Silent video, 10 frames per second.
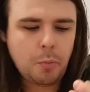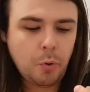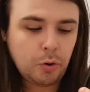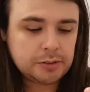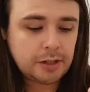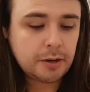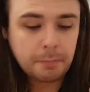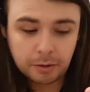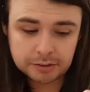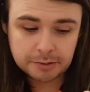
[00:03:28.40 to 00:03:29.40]
water,
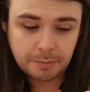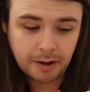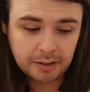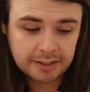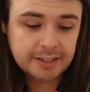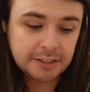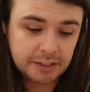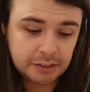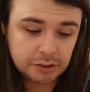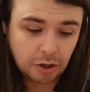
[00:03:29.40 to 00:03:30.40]
malted barley,
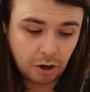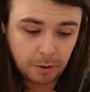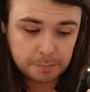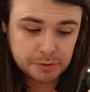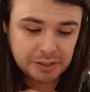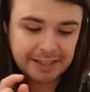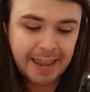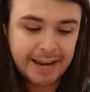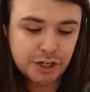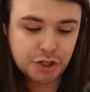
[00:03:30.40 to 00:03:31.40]
yeast, hops,
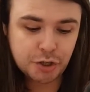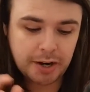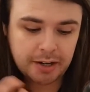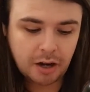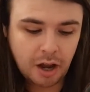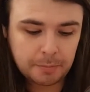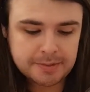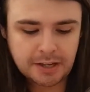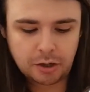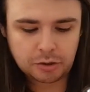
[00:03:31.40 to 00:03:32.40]
cane sugar,
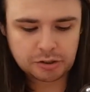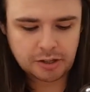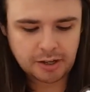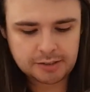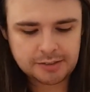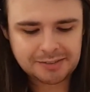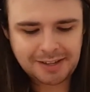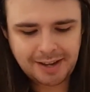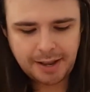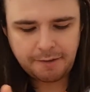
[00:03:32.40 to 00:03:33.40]
carbon dioxide,
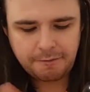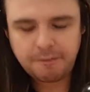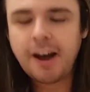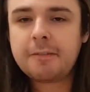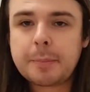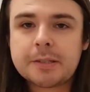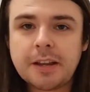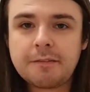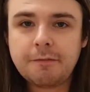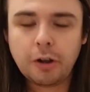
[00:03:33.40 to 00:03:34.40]
5%
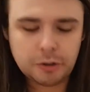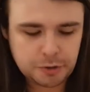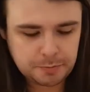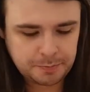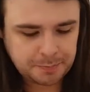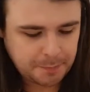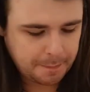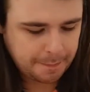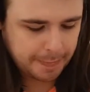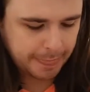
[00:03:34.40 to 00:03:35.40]
volume.
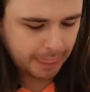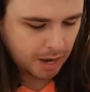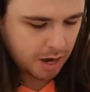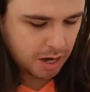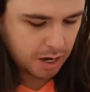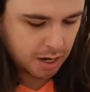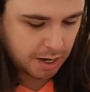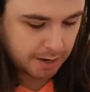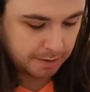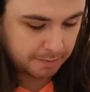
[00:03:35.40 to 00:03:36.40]

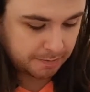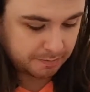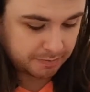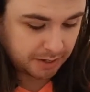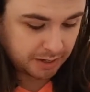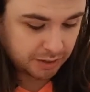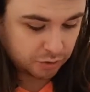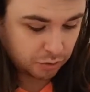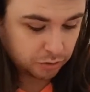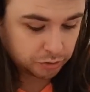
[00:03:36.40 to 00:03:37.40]

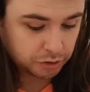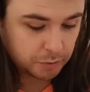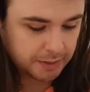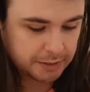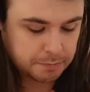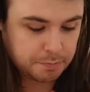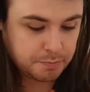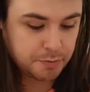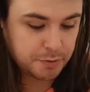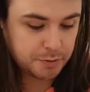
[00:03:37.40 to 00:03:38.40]
And also, it's
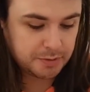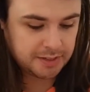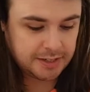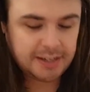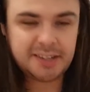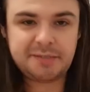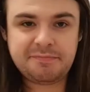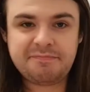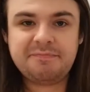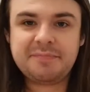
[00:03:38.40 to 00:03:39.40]
brewed in
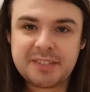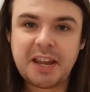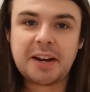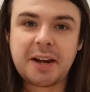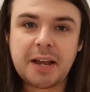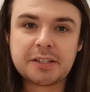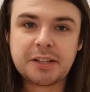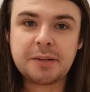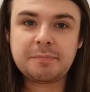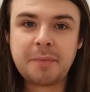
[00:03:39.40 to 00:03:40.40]

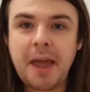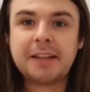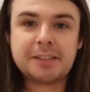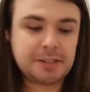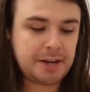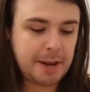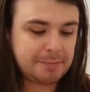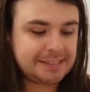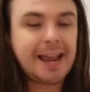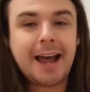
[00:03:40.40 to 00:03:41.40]
Tadcaster, hence the
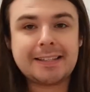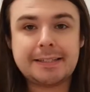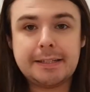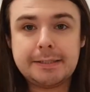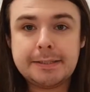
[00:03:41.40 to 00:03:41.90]
name Taddy.